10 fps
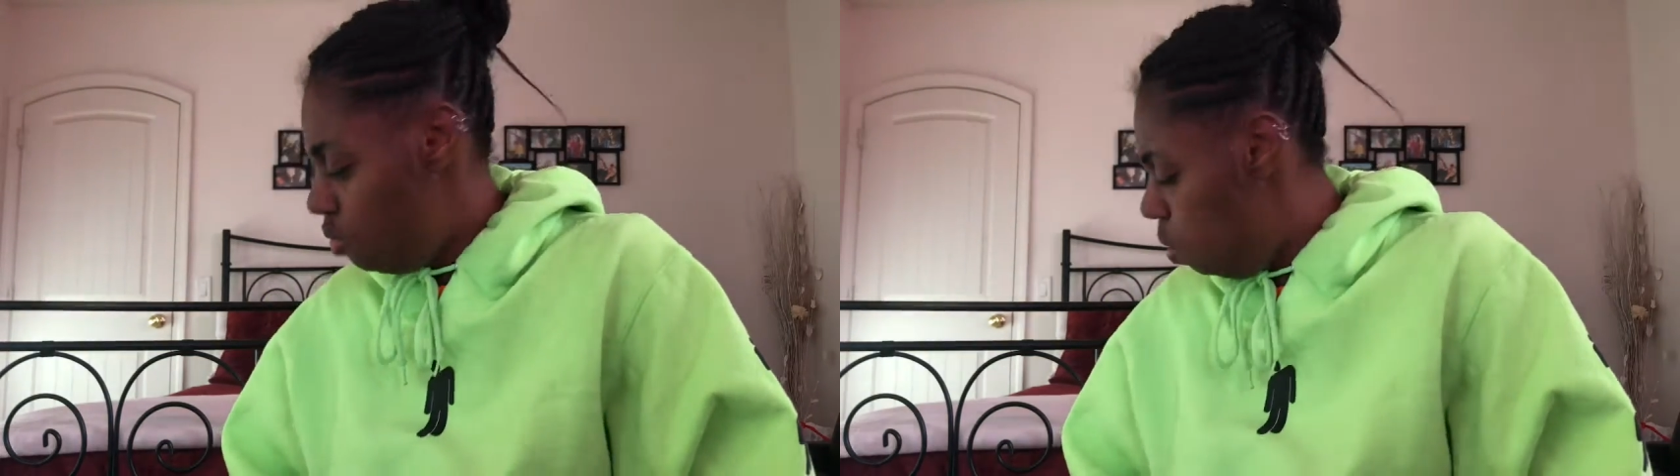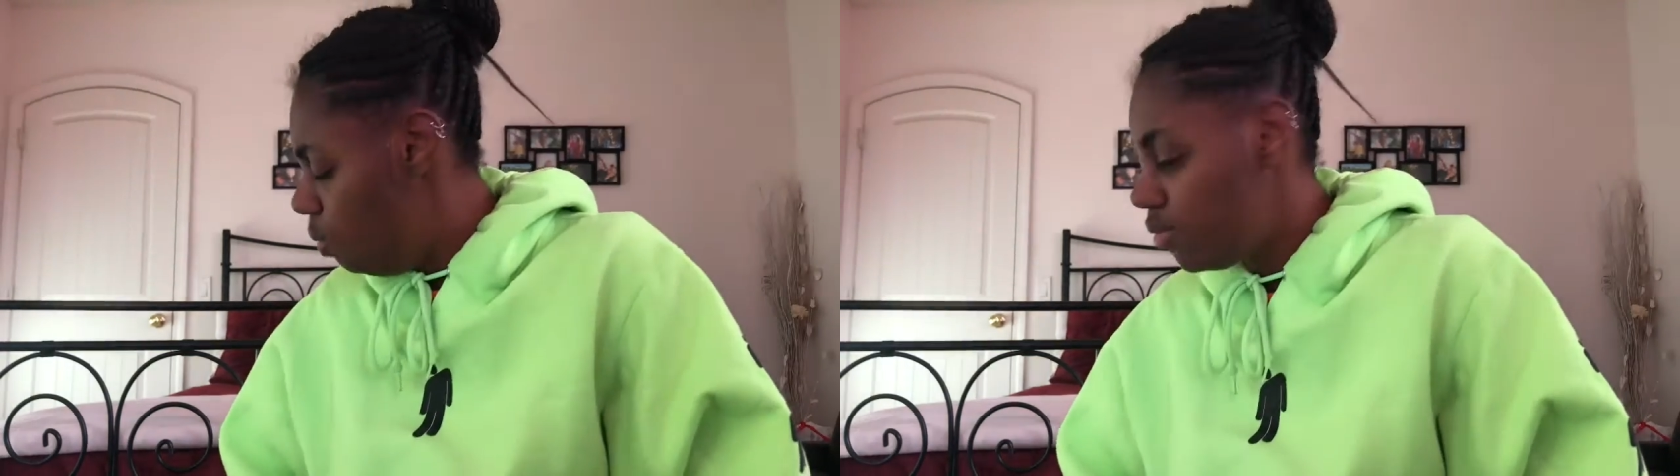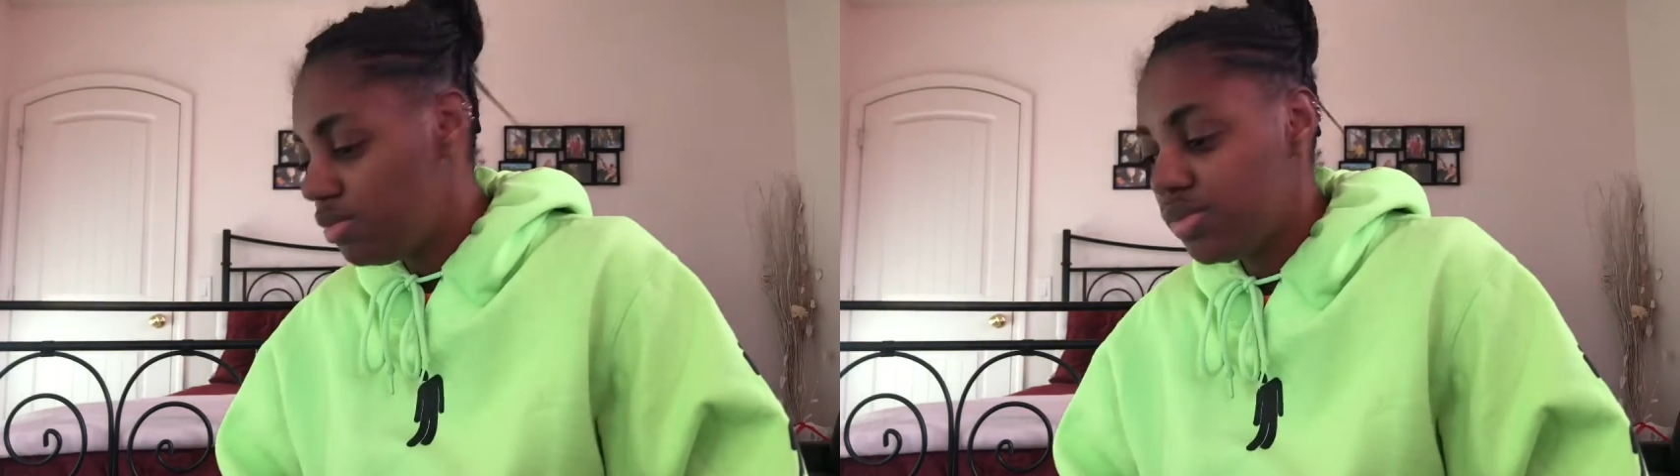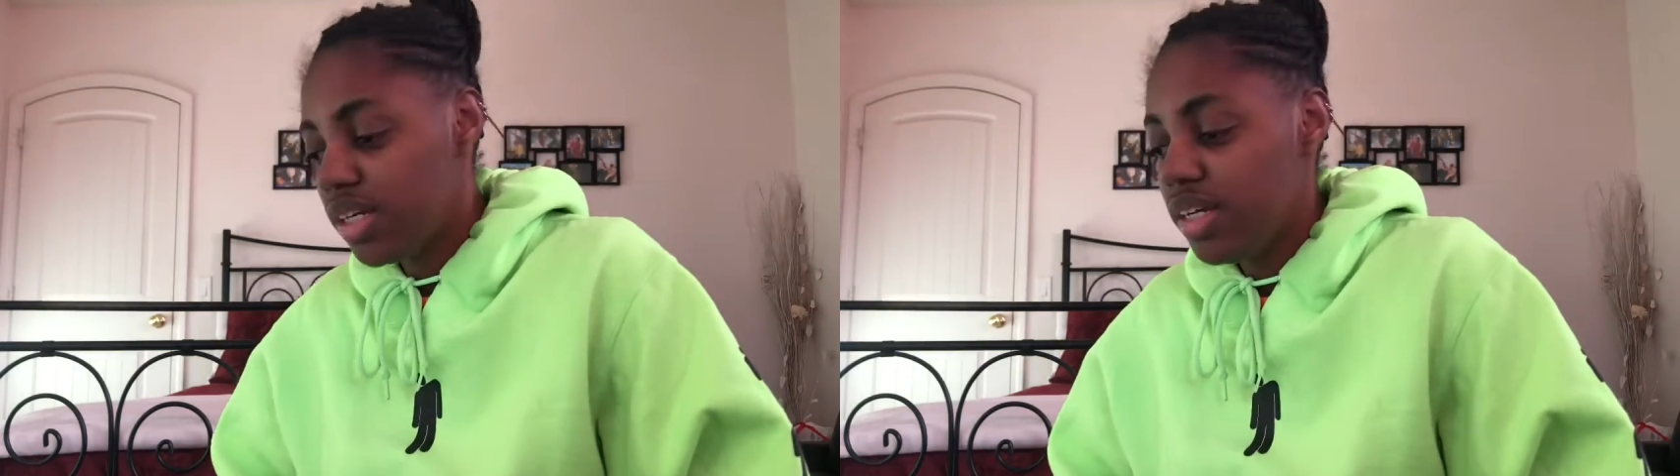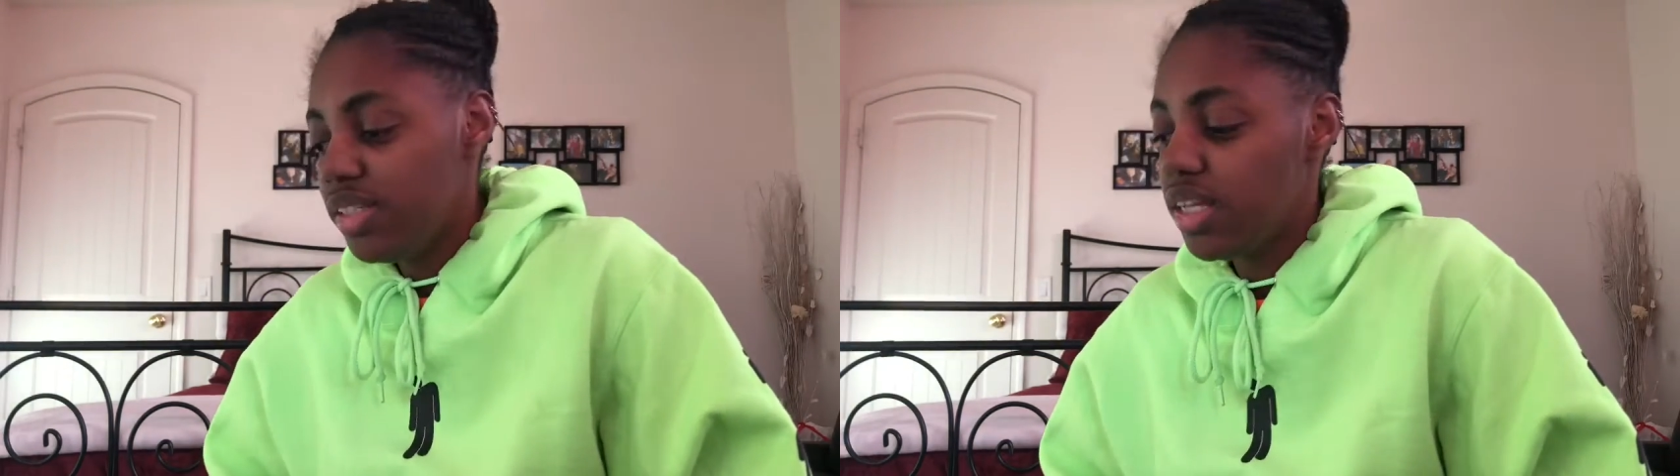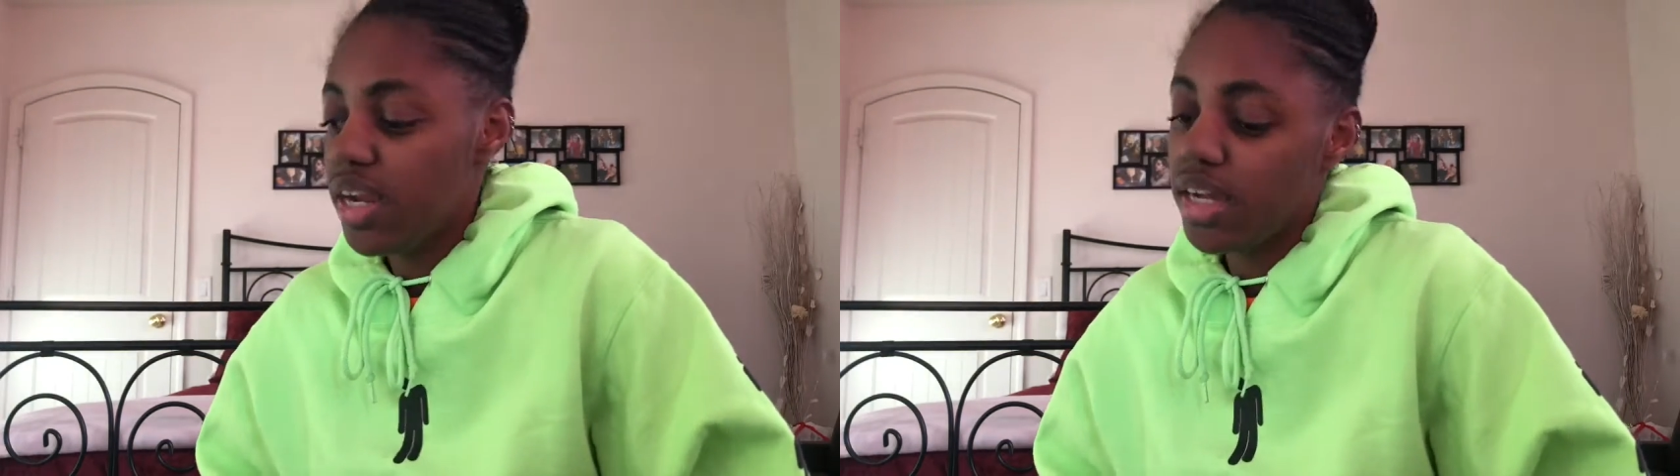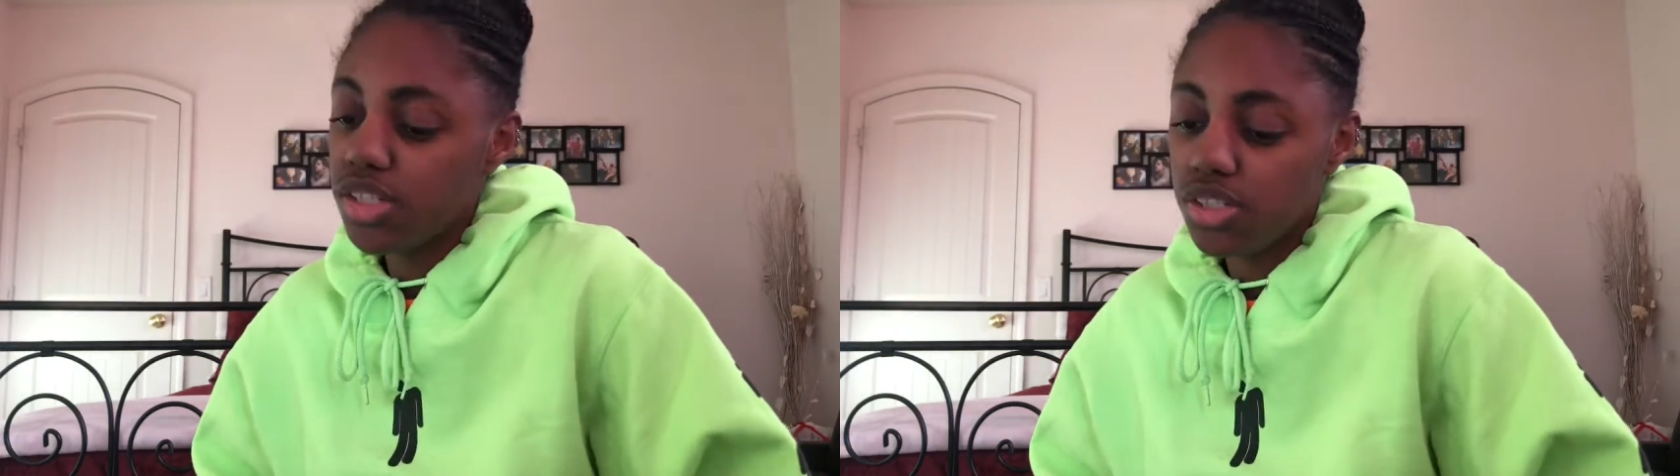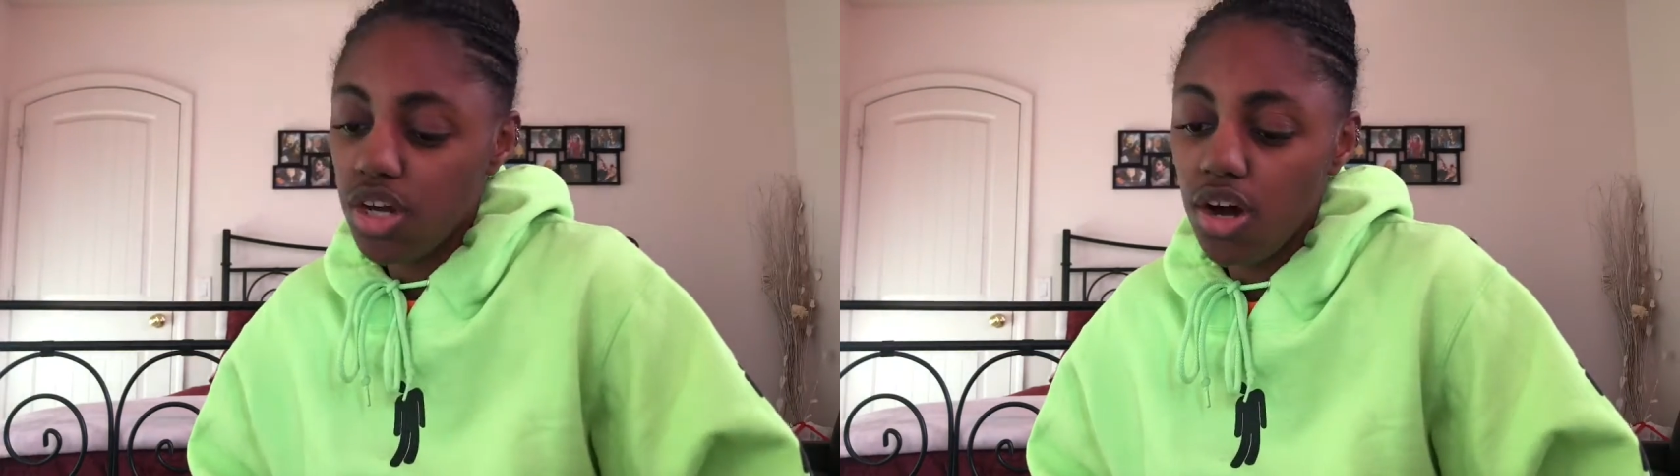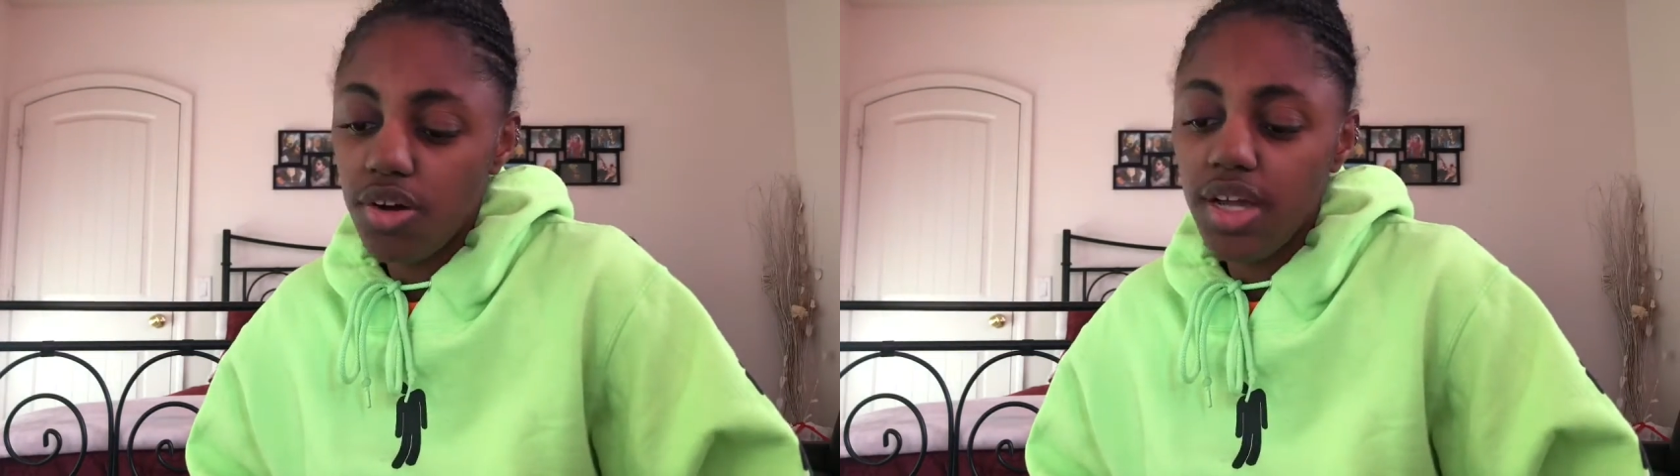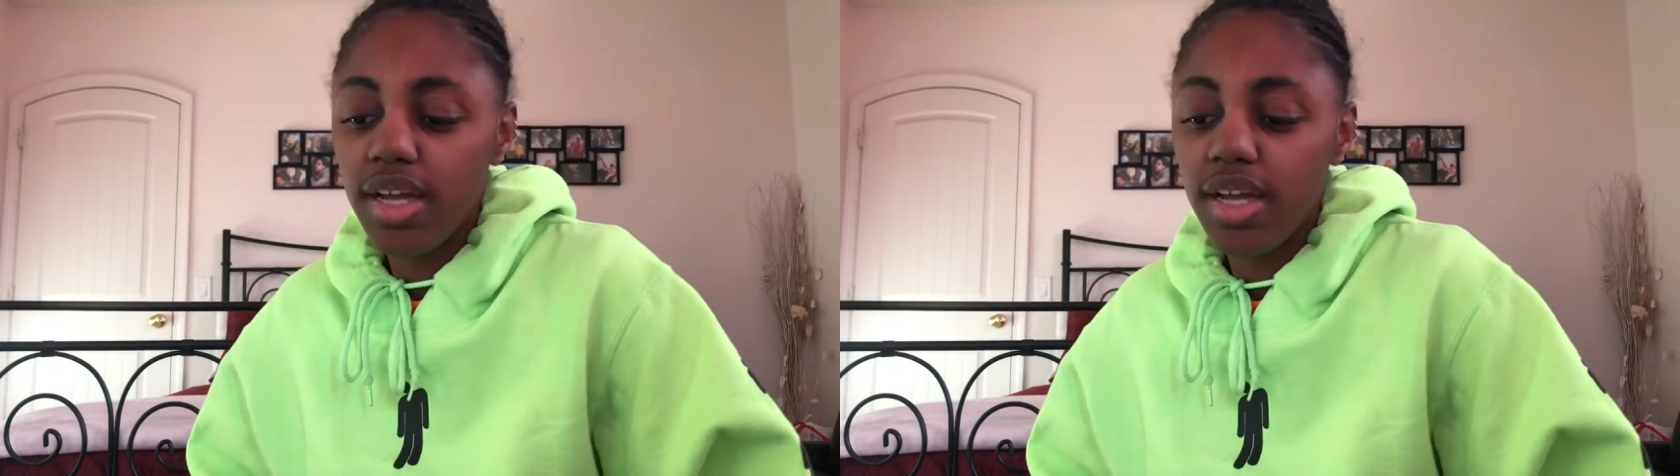The next show